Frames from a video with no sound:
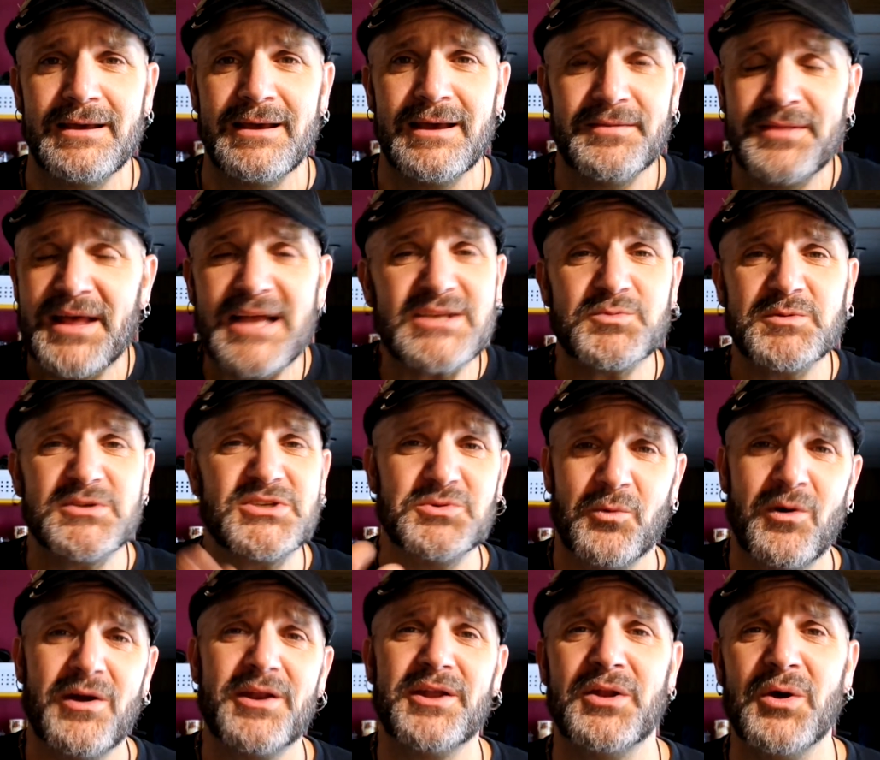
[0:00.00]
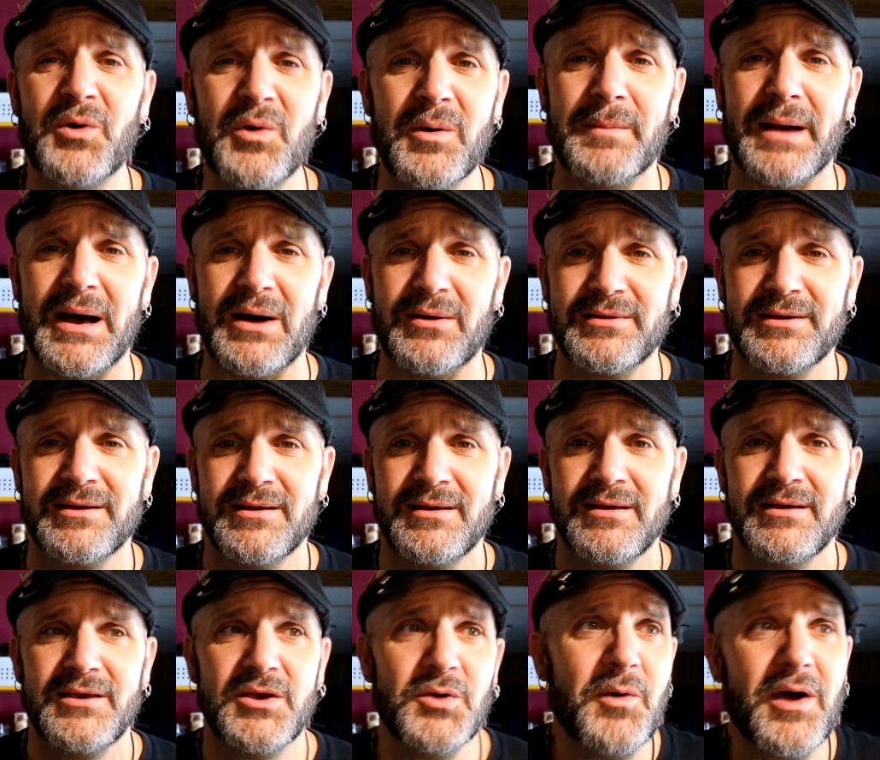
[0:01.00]
And that's what you want to know about.
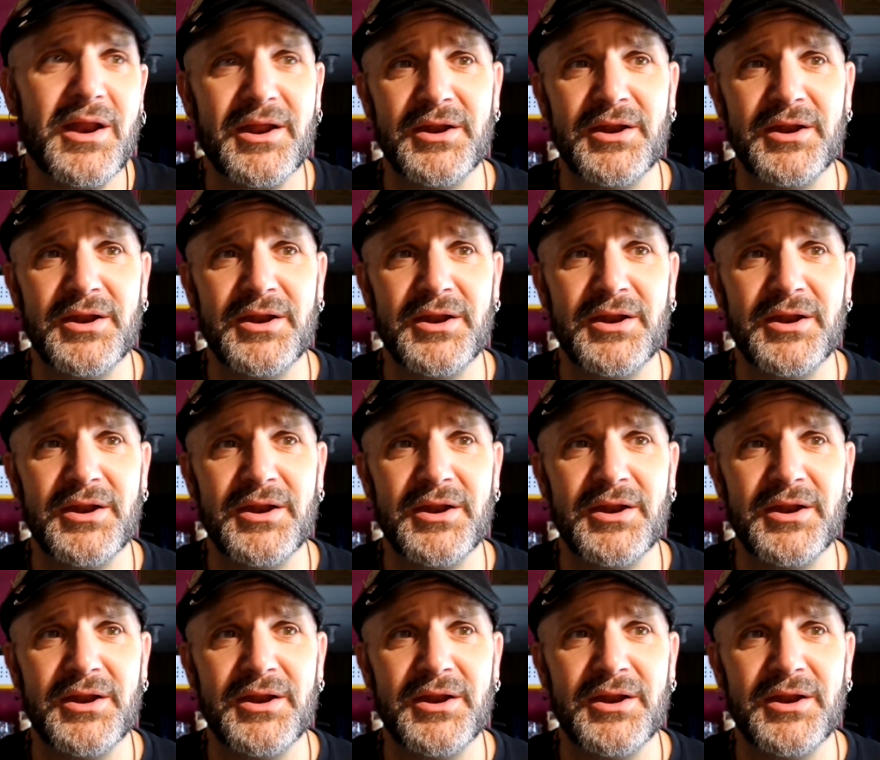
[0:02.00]
You want